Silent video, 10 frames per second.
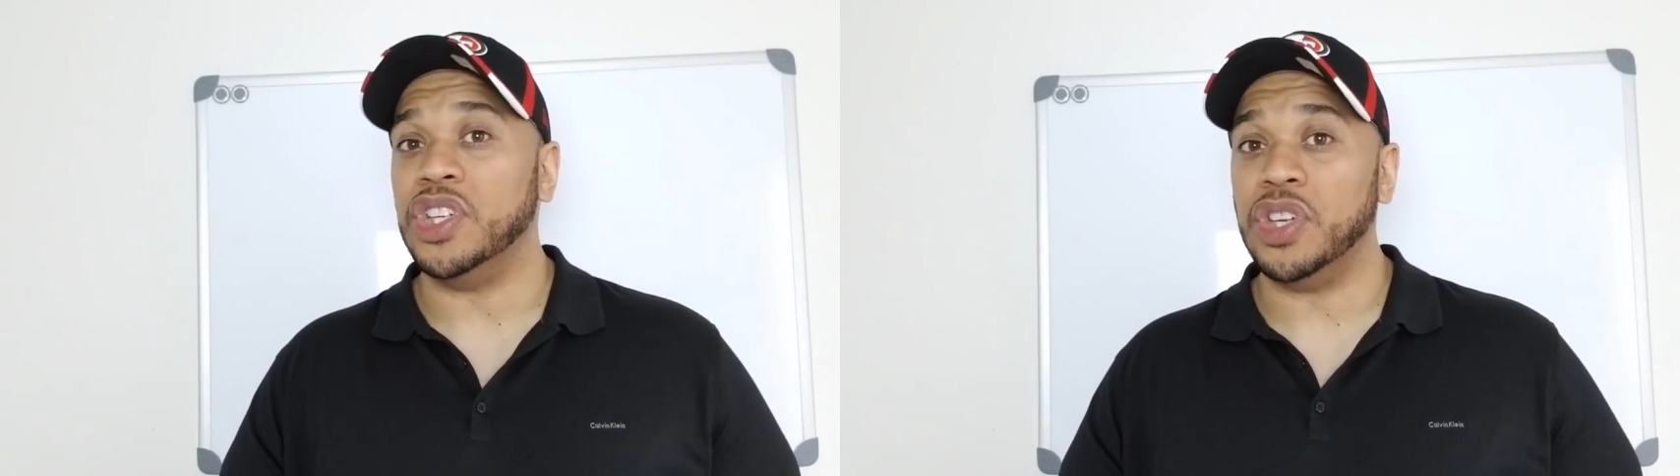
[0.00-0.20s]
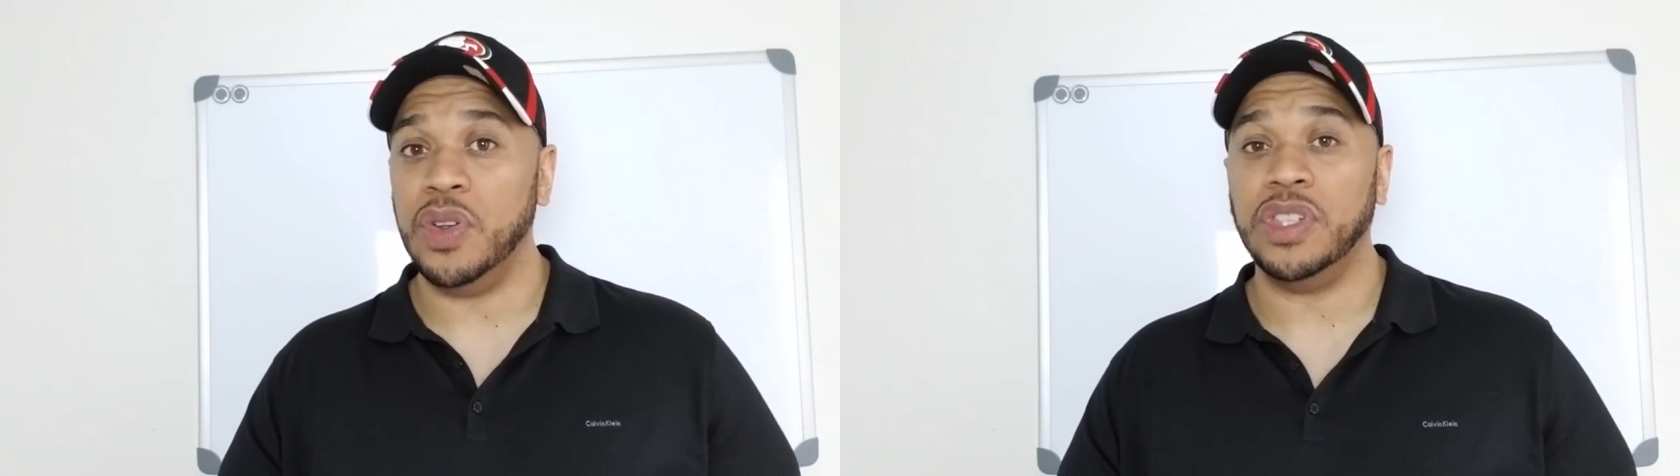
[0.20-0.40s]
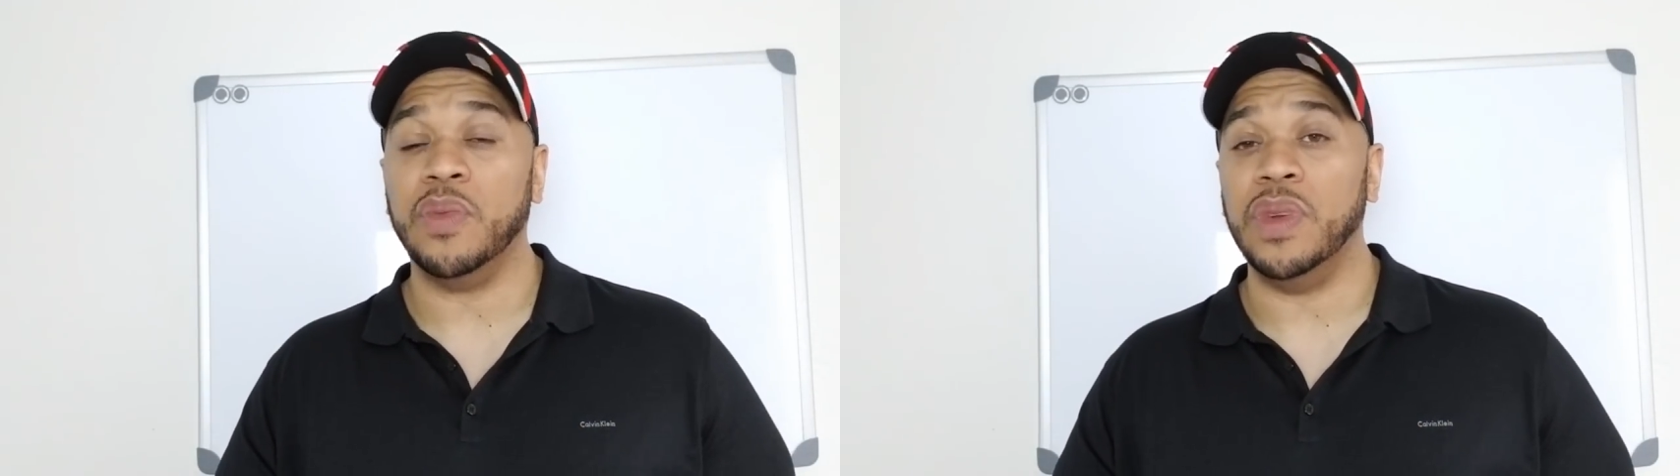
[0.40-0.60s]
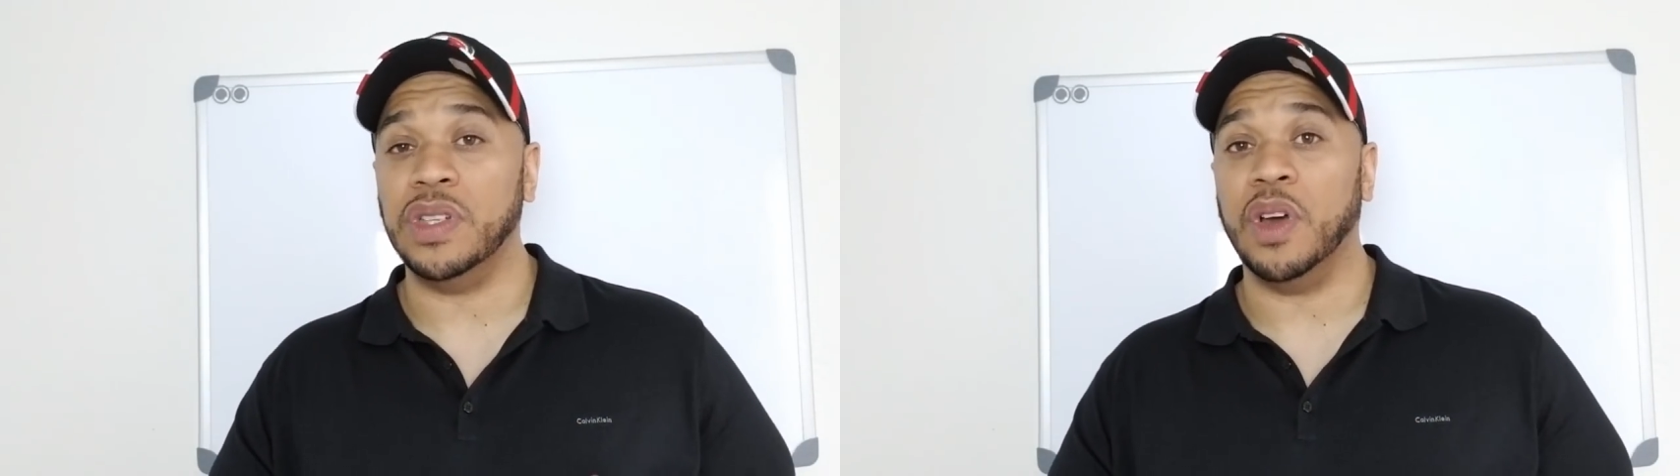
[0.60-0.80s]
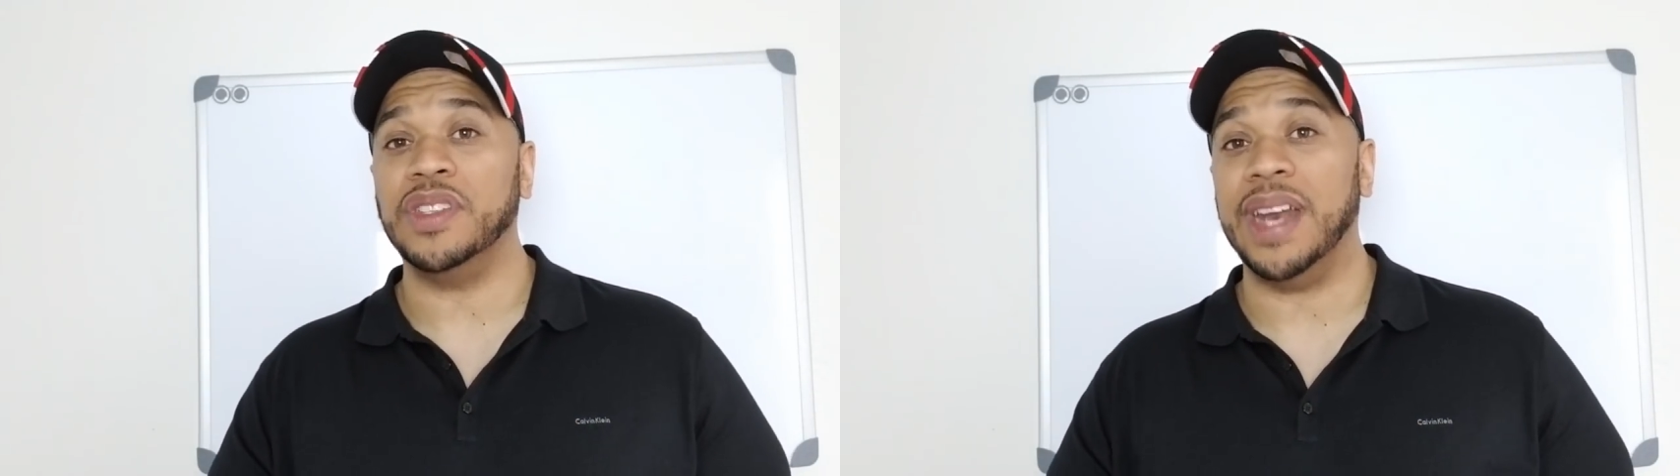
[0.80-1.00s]
show you some
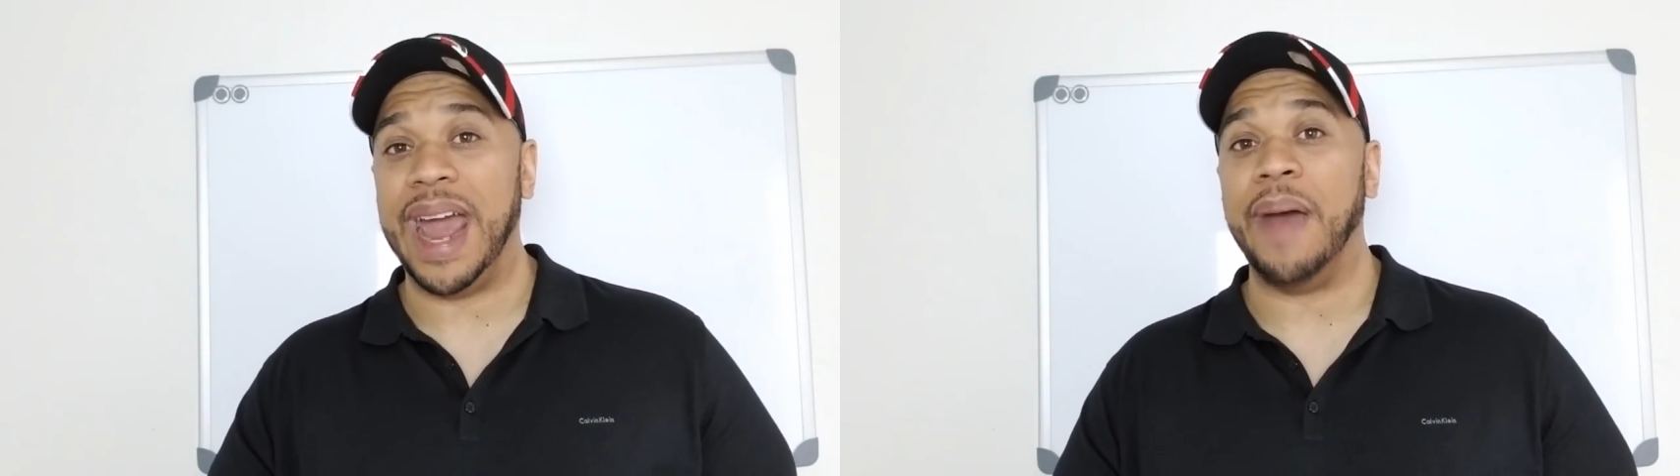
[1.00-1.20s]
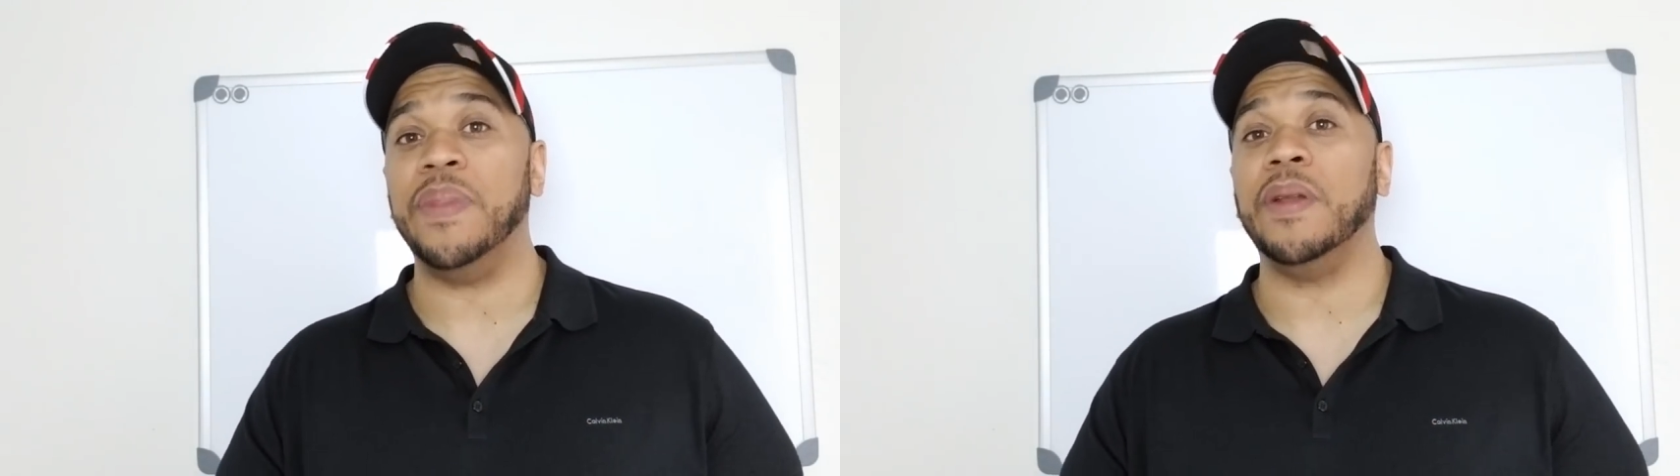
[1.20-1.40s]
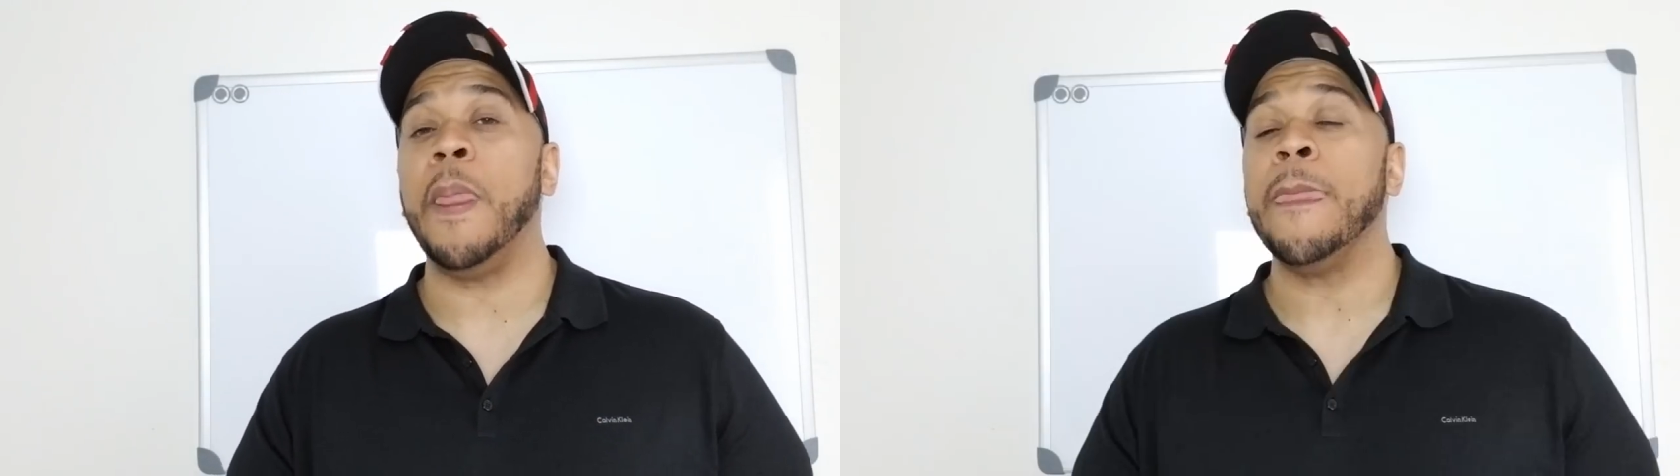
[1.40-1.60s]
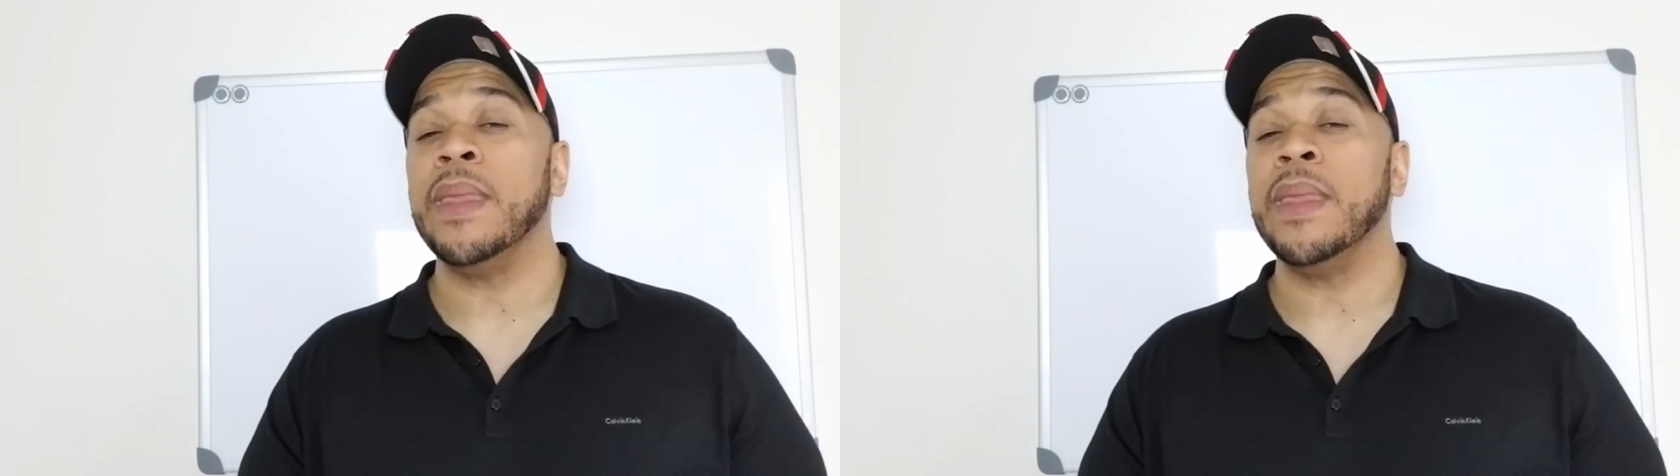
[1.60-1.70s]
results that happened